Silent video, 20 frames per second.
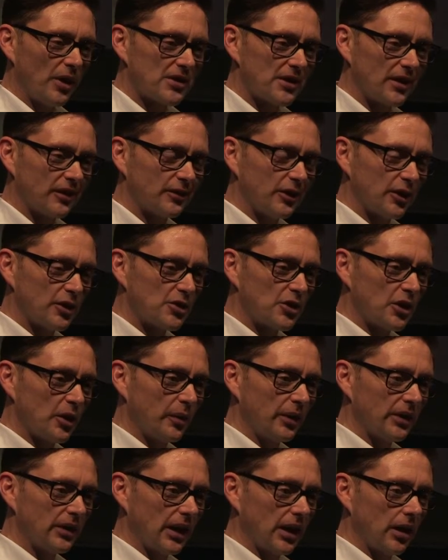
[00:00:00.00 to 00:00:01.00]
it may sound like it's
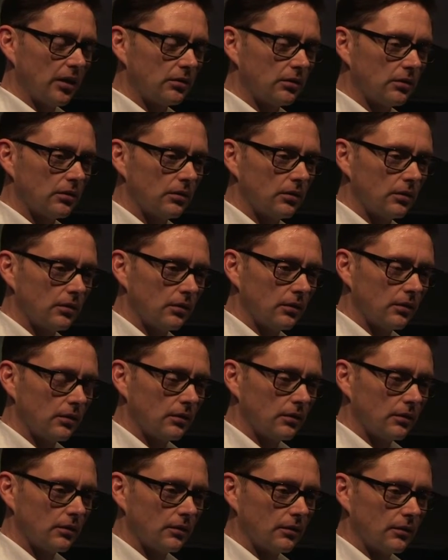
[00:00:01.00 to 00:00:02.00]
going down,
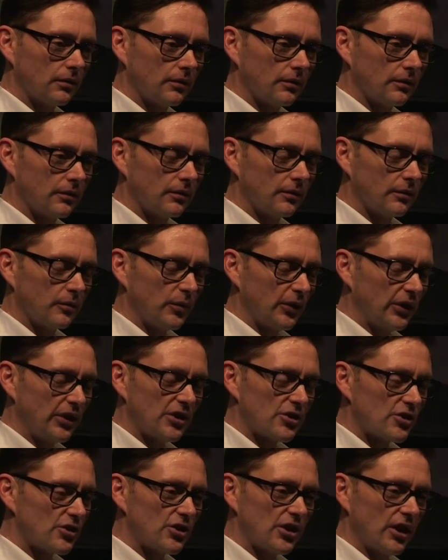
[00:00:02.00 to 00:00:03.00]
but it
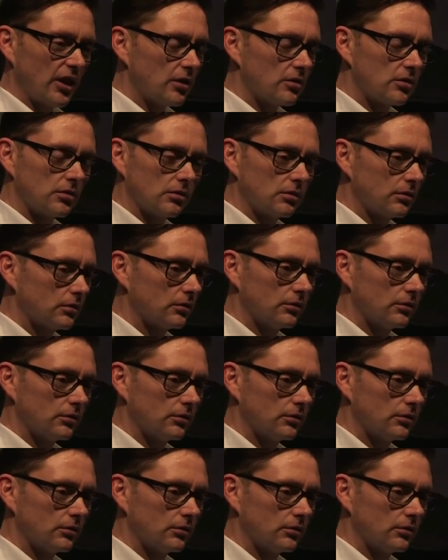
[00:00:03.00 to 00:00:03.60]
doesn't change.